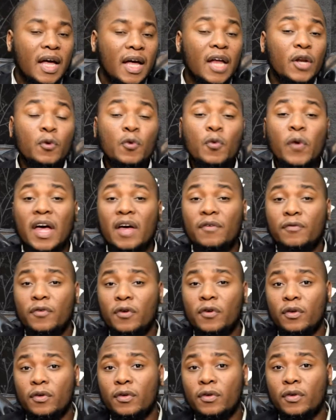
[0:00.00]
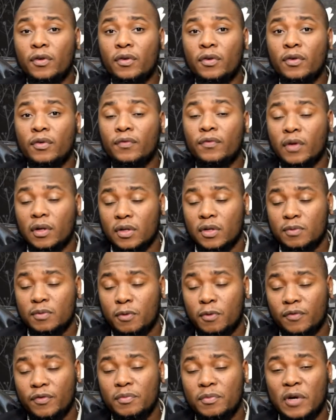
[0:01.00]
and whoever follows
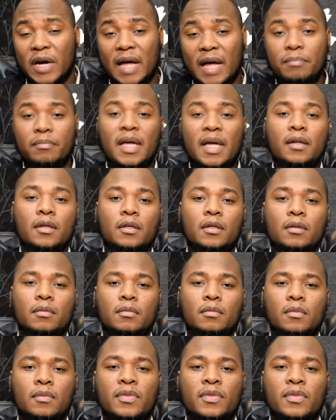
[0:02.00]
Prophet Muhammad